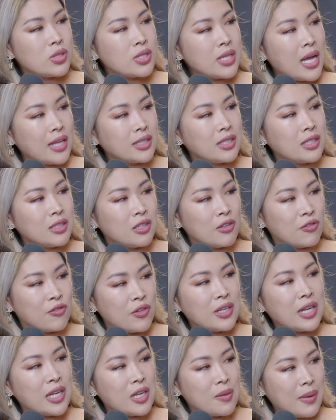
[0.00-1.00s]
who's not
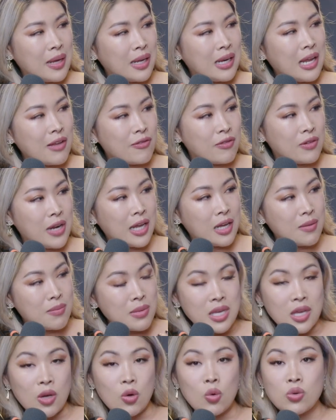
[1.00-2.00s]
defeated by life like
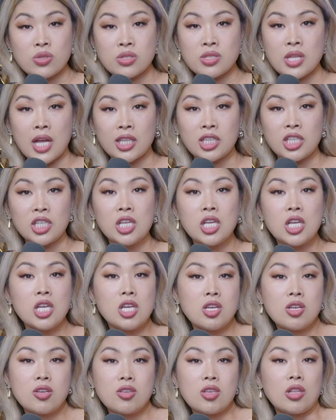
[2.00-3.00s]
me, who's not,
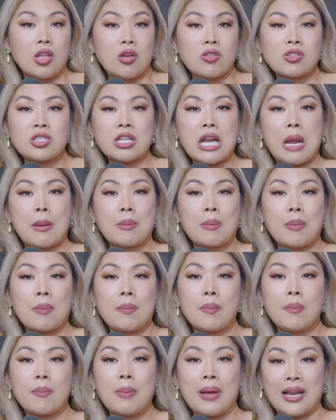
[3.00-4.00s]
slapped
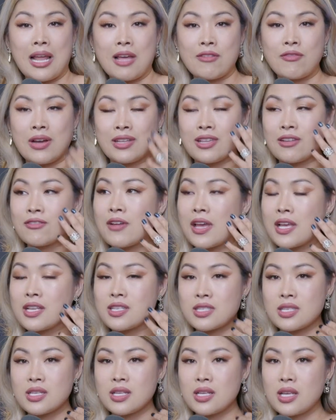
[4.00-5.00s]
by life on the
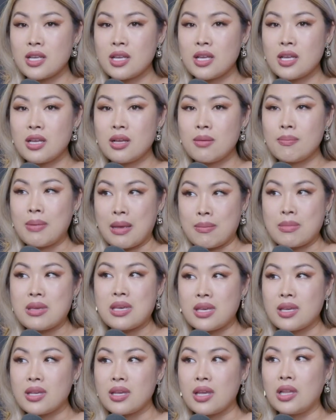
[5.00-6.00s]
face by
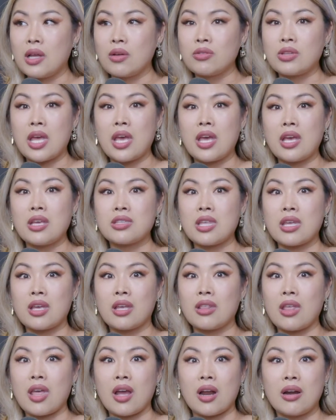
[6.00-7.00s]
me. They think
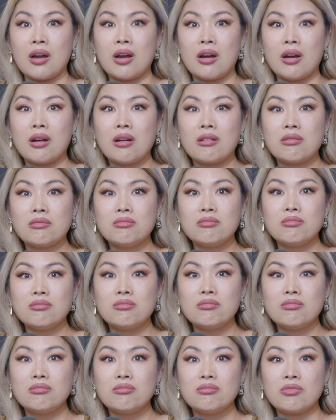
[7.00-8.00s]
they are
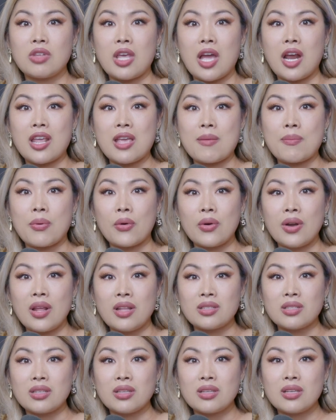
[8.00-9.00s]

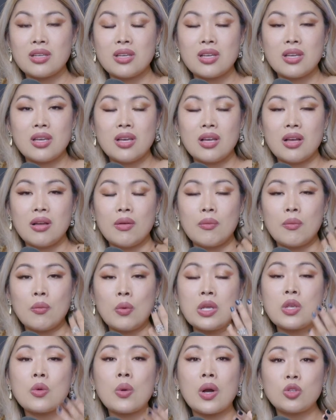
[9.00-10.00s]
important.
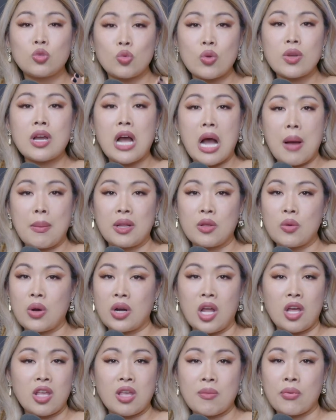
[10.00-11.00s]
When you are doing comedy, you are
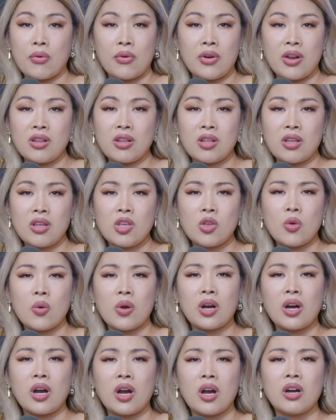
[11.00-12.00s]
not important. You
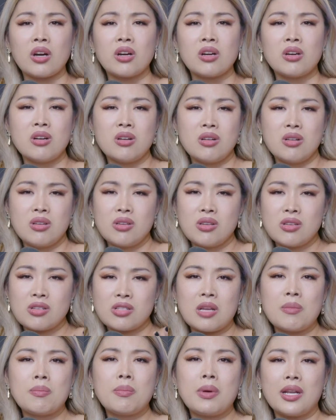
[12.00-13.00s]
are
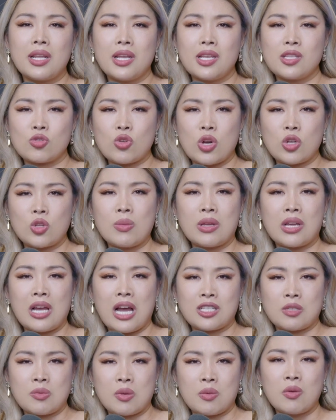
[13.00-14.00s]
somebody is trying to make
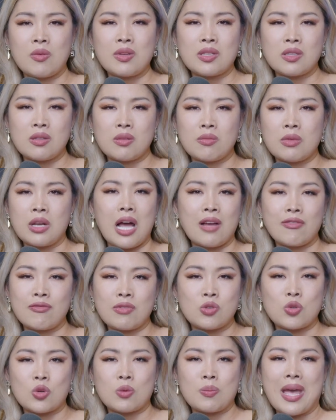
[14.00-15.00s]
other people laugh
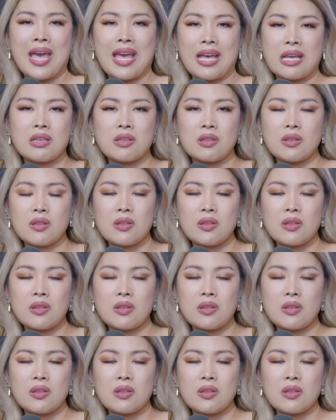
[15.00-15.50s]
with your pain.